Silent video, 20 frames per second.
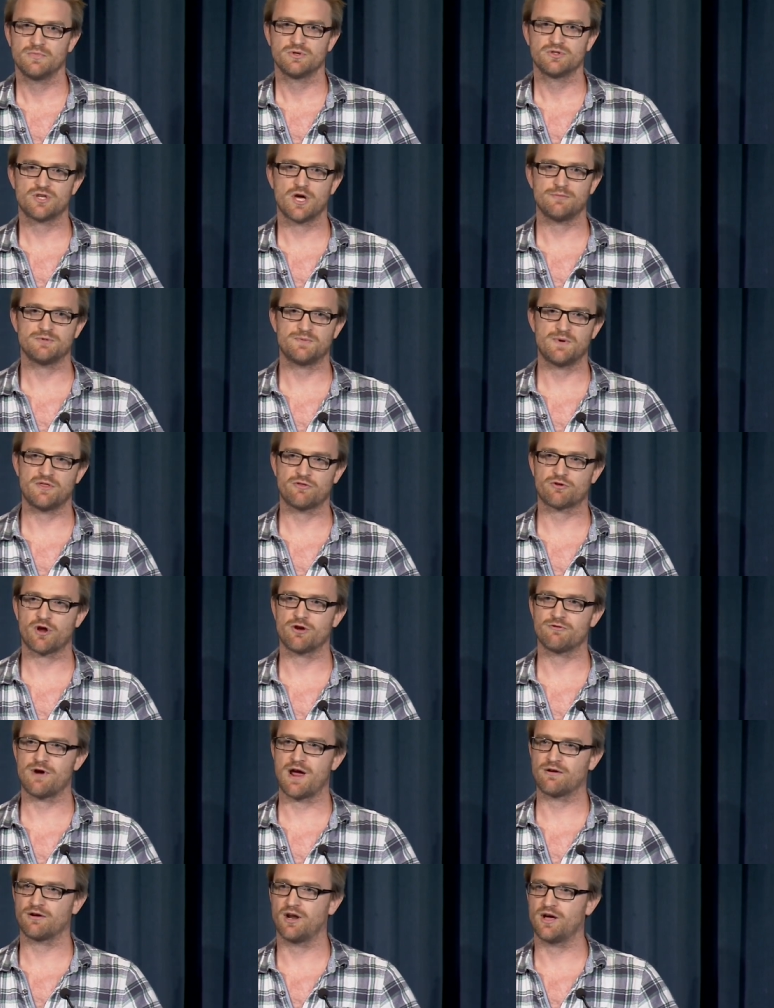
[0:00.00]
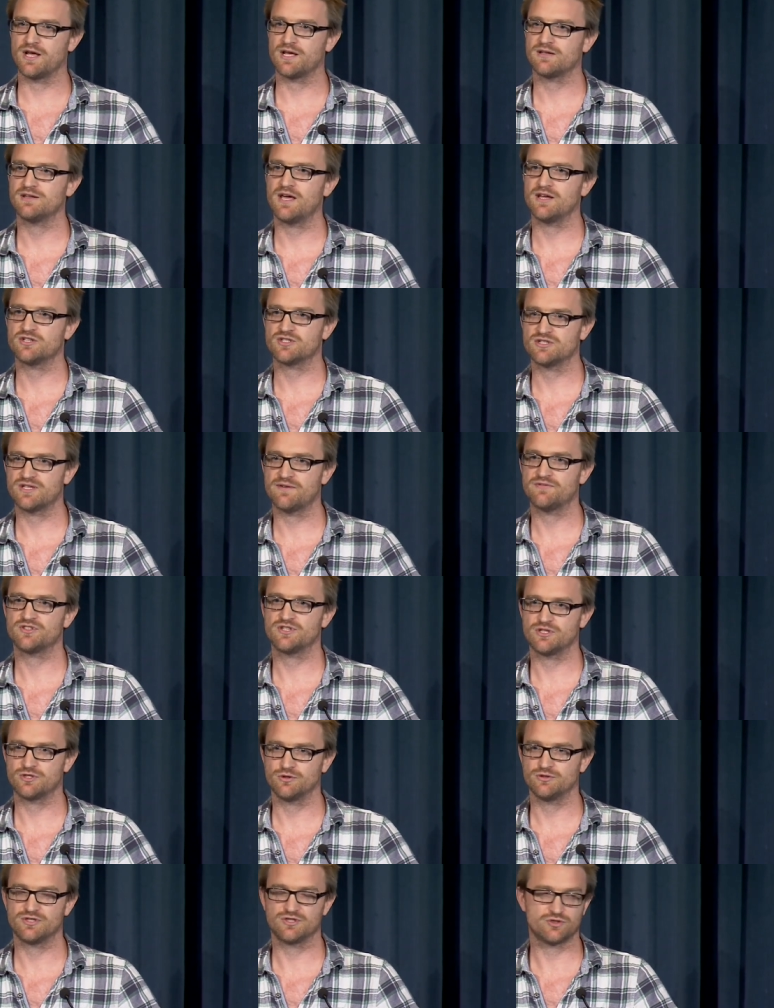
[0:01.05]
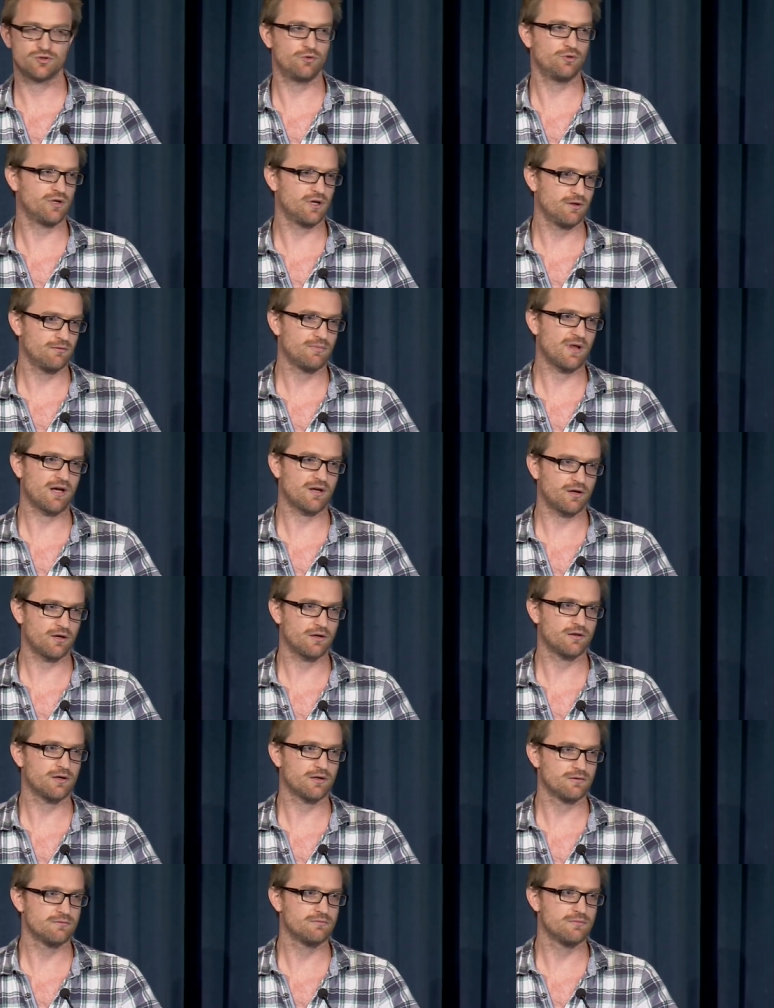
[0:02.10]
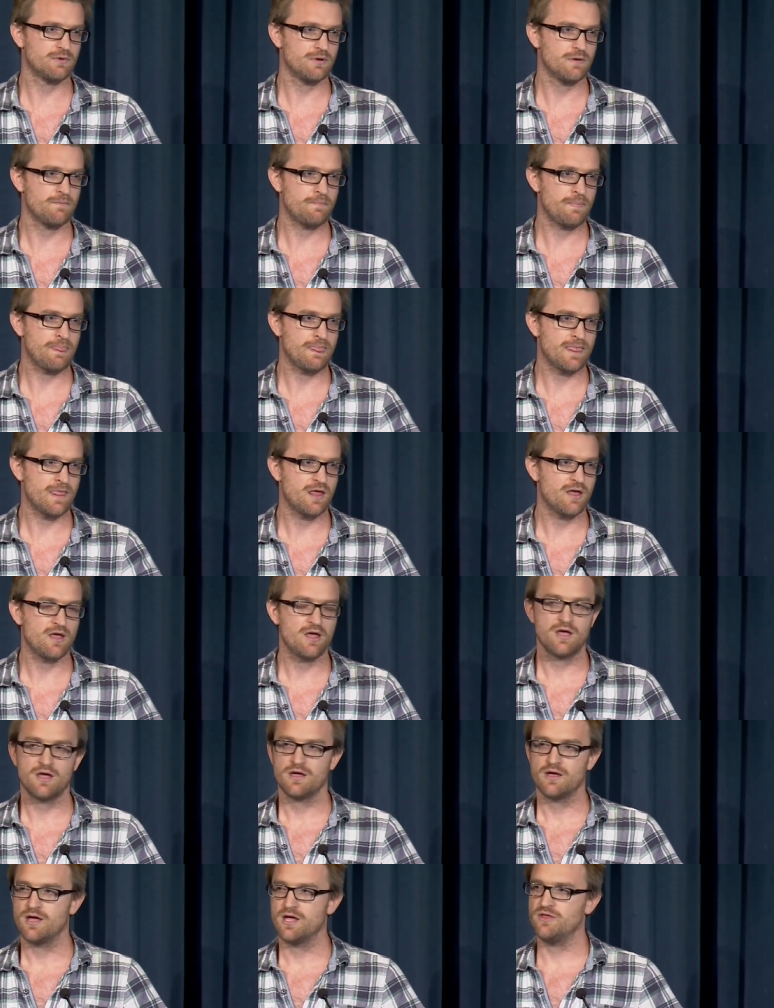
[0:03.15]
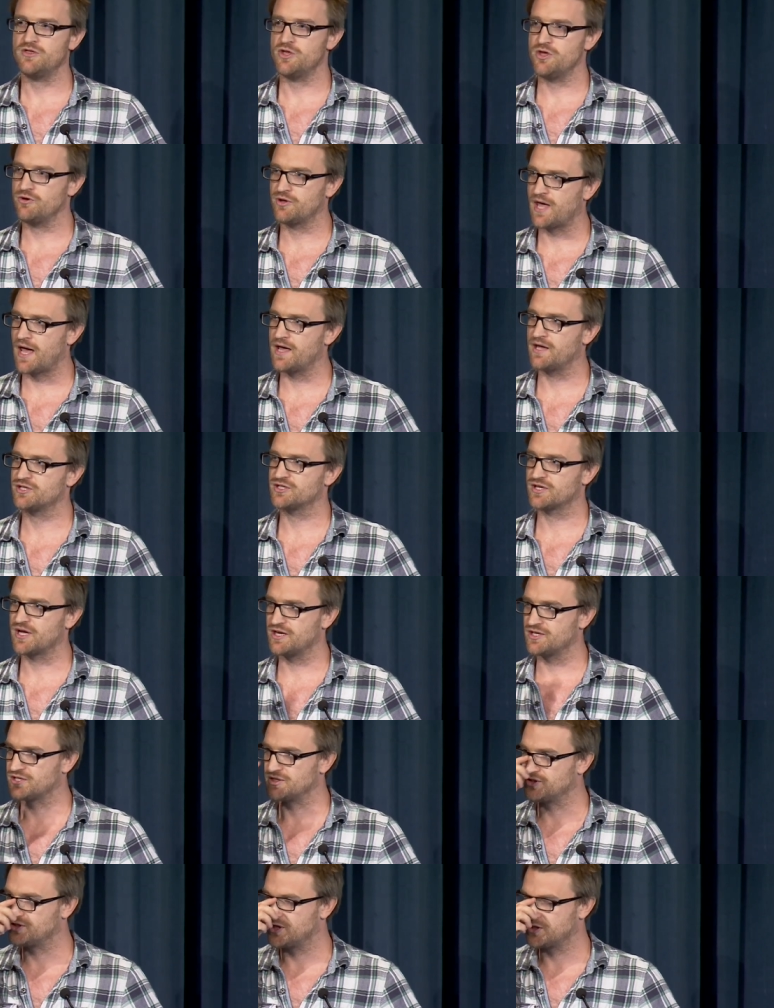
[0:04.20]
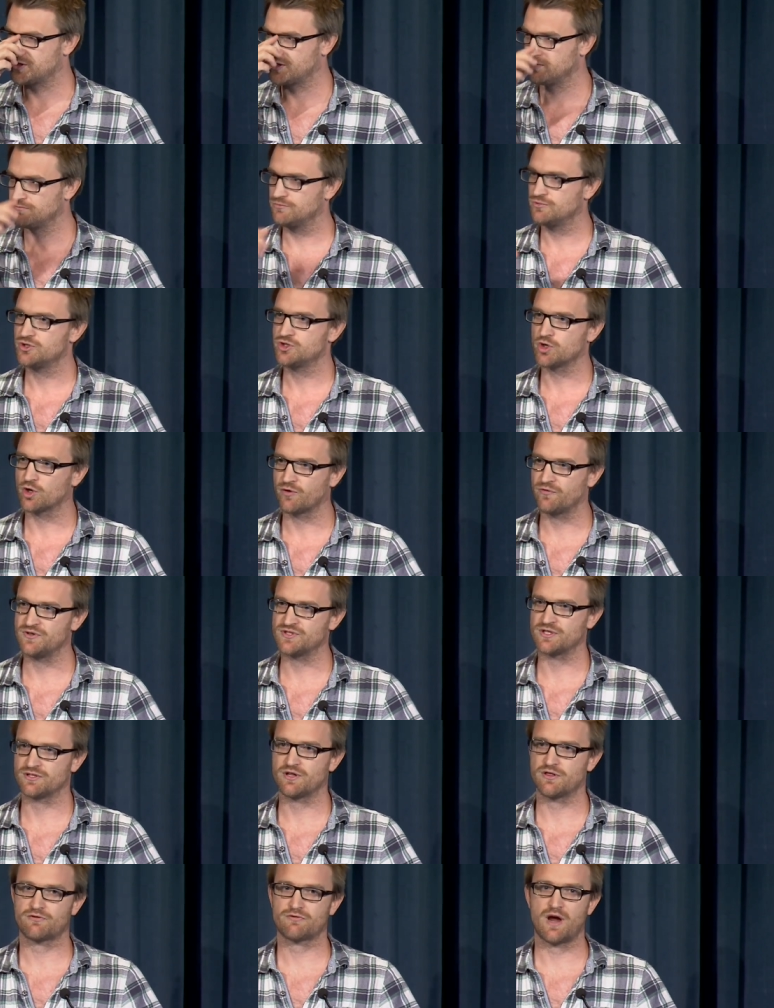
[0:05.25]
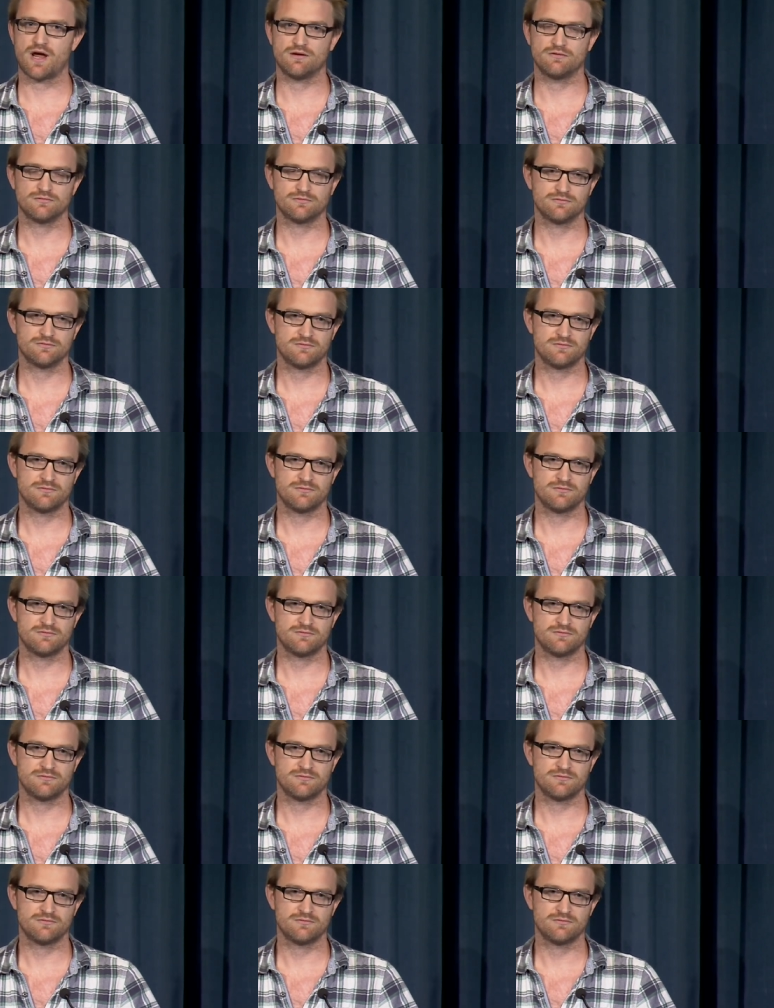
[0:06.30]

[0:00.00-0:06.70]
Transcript: Terms being thrown around like nature deficit disorder, that kind of thing. In the UK education system, geography is under threat.